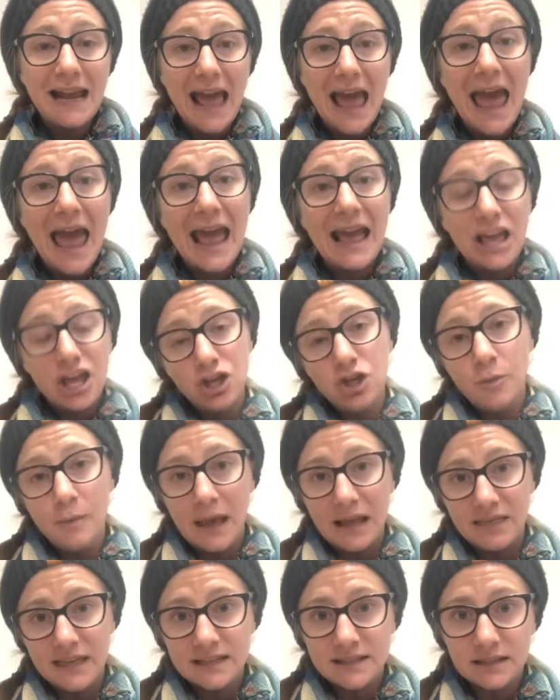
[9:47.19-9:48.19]
hey, can you
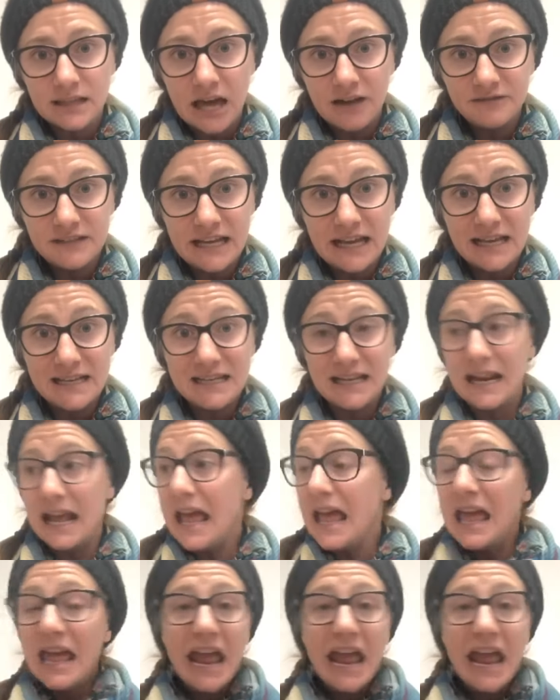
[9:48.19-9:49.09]
make this left-handed?